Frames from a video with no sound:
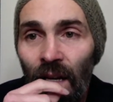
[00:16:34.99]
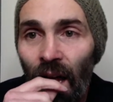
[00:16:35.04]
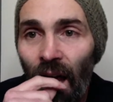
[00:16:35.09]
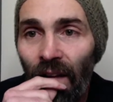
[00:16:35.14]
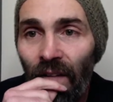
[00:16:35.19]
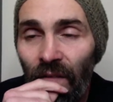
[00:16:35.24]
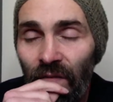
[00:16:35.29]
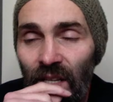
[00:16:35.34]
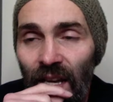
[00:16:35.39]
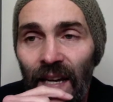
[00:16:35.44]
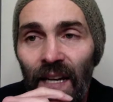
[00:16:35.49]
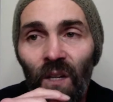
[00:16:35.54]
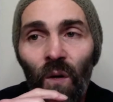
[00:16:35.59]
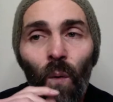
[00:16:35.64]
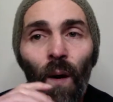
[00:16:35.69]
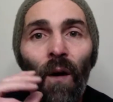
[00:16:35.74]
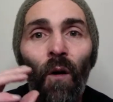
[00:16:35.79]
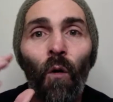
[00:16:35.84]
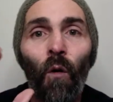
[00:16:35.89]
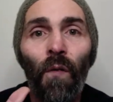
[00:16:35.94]
and you've taken
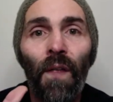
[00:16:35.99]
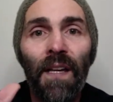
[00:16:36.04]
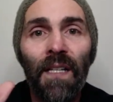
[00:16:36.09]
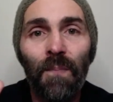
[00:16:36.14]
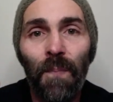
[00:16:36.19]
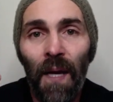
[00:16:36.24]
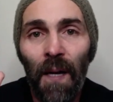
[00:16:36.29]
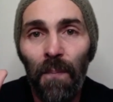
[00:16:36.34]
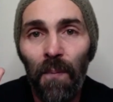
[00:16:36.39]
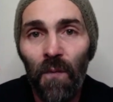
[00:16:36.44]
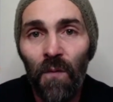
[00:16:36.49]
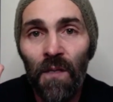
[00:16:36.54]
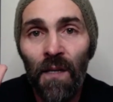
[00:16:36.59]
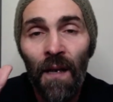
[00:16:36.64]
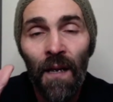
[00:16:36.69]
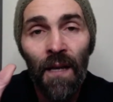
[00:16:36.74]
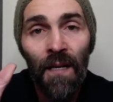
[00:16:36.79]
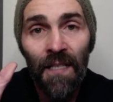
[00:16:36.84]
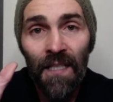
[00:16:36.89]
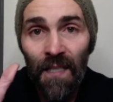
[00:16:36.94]
away all these people's
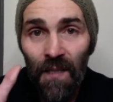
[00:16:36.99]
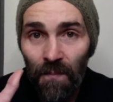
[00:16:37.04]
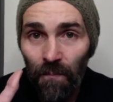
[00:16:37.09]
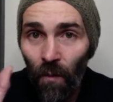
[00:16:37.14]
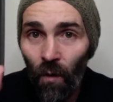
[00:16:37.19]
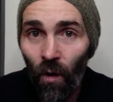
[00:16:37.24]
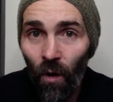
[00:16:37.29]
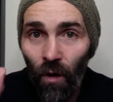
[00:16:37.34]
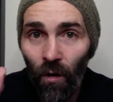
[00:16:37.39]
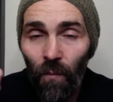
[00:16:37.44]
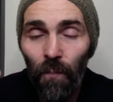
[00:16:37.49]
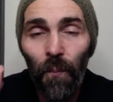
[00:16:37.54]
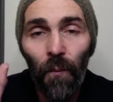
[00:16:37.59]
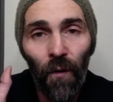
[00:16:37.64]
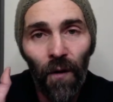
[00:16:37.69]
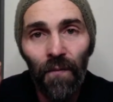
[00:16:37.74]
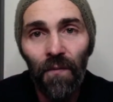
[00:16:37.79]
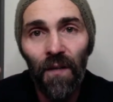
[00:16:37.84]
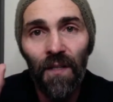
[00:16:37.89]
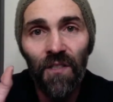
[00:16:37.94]
small
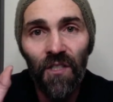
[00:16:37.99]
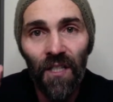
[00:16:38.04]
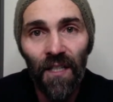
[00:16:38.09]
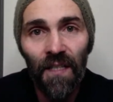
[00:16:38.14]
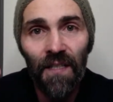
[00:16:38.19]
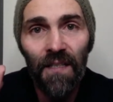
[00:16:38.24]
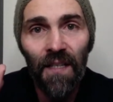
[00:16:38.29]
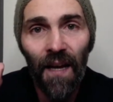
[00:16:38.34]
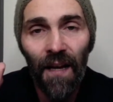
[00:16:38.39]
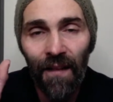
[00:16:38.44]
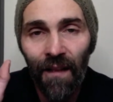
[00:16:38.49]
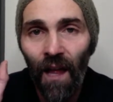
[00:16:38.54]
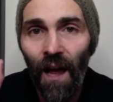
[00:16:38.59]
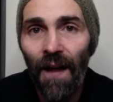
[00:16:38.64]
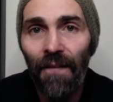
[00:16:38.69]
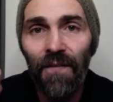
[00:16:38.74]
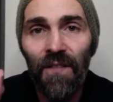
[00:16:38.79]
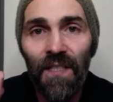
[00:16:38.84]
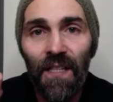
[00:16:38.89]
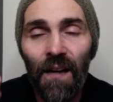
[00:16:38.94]
privileges and
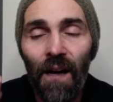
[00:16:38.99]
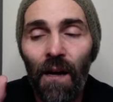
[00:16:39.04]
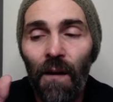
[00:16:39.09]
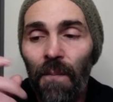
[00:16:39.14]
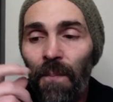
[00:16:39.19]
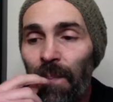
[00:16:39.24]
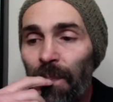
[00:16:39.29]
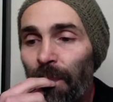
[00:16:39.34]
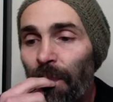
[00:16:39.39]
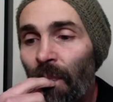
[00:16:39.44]
lifestyle.